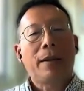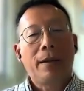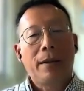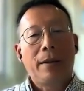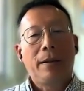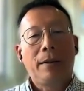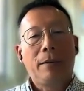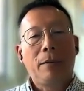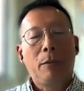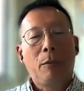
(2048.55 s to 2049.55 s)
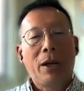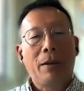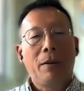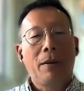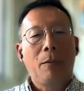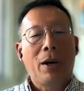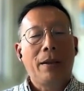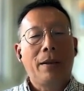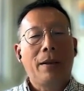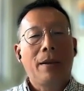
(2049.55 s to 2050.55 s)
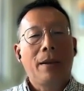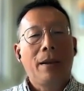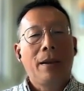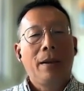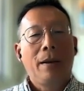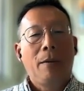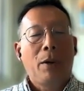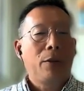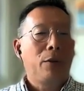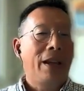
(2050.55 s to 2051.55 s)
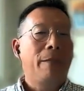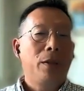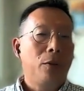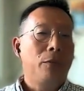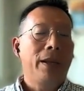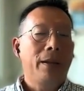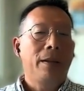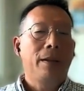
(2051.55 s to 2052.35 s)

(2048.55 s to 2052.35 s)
Uh, what what what you have been doing.